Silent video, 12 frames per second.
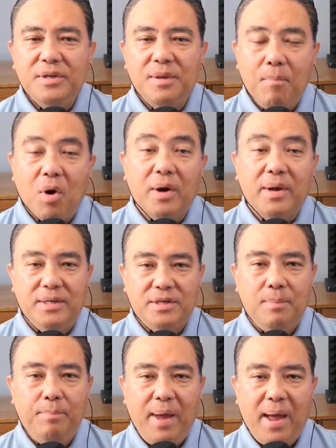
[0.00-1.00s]
the
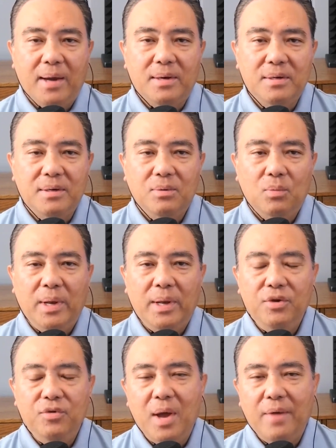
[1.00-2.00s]
market's impact
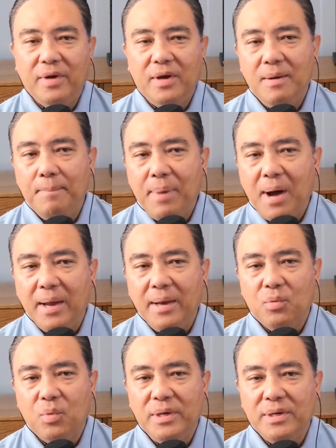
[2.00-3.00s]
when you have a
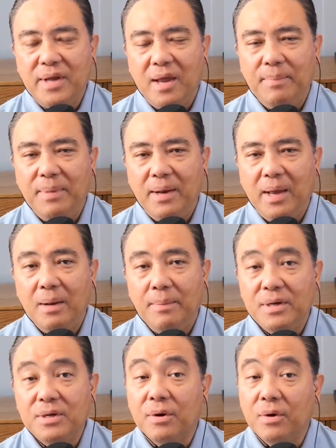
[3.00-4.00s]
combined restatement and a
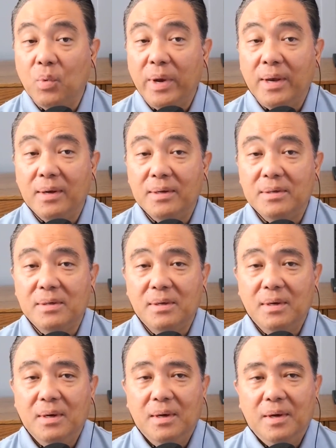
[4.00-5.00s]
material weakness?
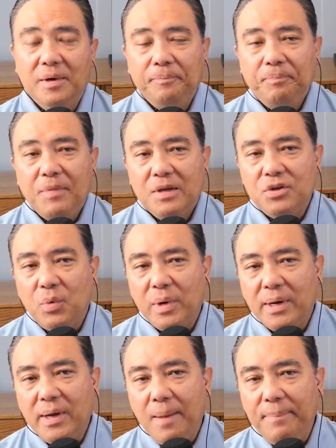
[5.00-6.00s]
So,
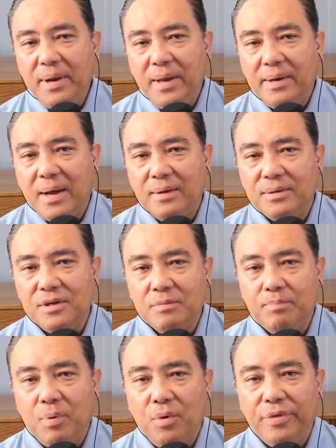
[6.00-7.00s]
when a company
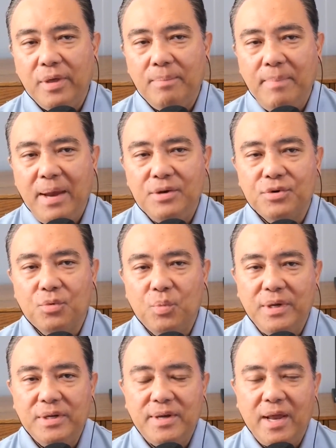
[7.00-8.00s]
announces both a major
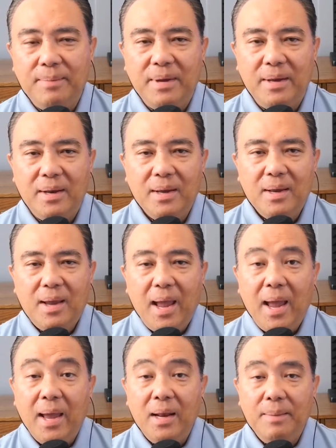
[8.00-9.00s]
restatement
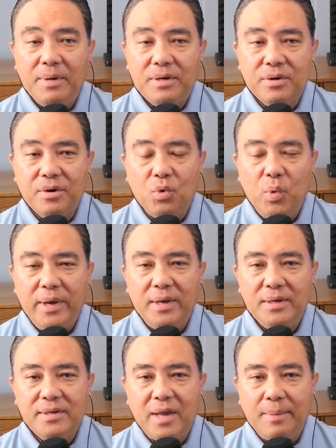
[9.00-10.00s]
and a material
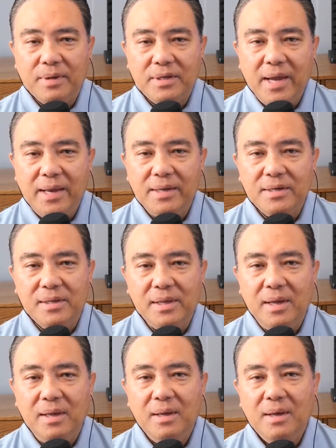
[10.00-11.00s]
weakness
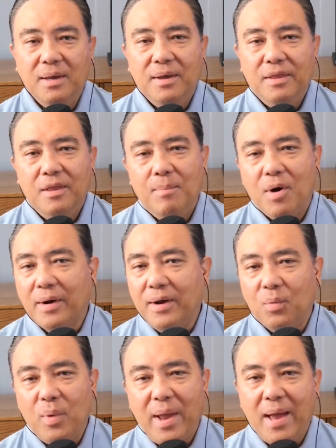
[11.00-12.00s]
simultaneously, the
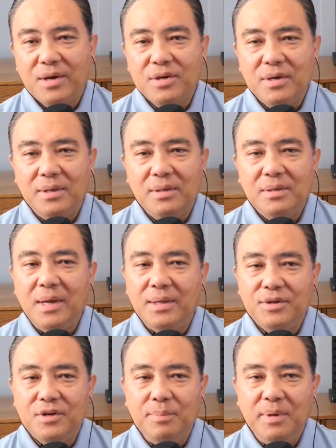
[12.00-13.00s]
market reaction
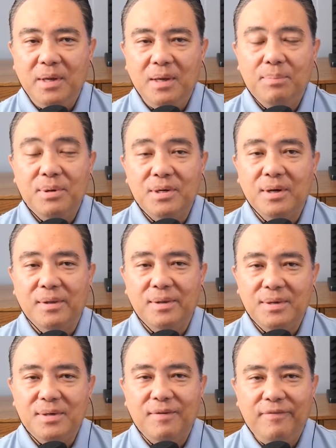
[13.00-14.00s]
tends to be
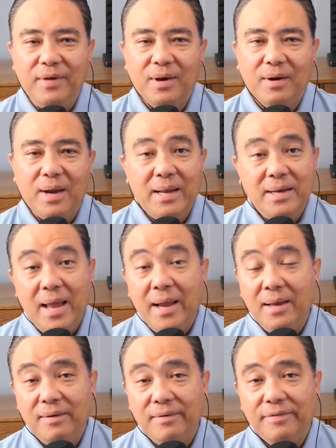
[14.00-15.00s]
particularly severe and
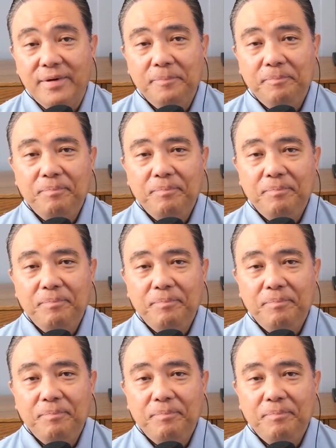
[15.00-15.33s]
negative.